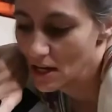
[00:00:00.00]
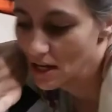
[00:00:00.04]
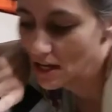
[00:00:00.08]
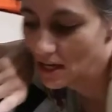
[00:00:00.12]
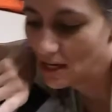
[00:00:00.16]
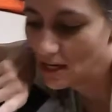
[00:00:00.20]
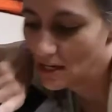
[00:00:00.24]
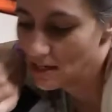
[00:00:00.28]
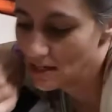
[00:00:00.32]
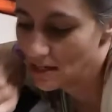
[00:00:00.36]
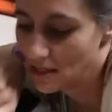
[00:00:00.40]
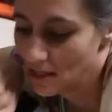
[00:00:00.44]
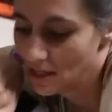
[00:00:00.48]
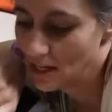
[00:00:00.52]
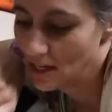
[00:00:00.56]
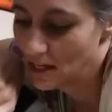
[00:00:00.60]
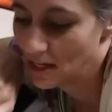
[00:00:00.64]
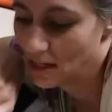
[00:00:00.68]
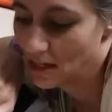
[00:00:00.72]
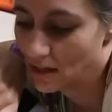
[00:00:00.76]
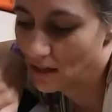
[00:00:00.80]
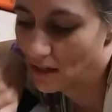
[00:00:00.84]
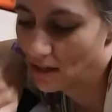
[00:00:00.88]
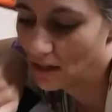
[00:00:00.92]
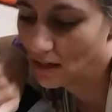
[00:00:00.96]
is
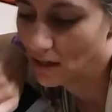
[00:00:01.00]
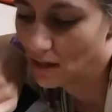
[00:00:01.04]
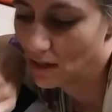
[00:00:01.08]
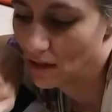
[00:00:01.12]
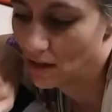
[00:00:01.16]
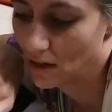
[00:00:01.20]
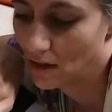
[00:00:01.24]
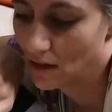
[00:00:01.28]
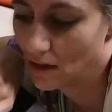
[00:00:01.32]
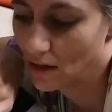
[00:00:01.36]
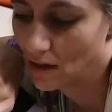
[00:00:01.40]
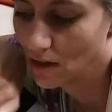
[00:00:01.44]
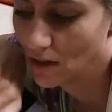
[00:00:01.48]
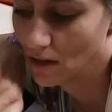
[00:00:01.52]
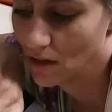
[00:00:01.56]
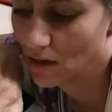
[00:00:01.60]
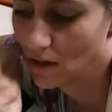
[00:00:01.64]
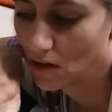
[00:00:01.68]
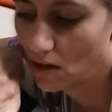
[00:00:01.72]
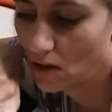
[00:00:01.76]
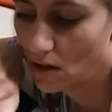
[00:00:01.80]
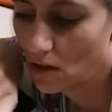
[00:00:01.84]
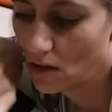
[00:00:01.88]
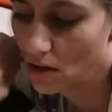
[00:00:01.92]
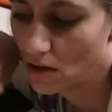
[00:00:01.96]
in
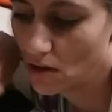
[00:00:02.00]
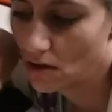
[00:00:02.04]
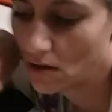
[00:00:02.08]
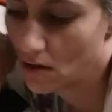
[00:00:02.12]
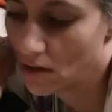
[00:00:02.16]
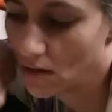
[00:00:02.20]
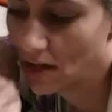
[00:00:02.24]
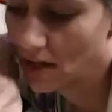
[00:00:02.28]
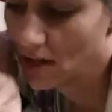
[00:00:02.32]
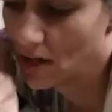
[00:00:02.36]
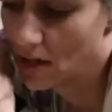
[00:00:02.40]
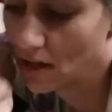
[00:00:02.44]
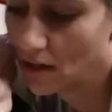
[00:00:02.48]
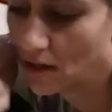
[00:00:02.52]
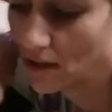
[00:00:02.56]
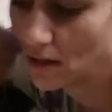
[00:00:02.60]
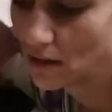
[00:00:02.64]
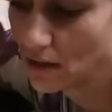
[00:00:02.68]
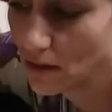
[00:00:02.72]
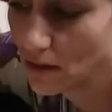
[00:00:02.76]
like a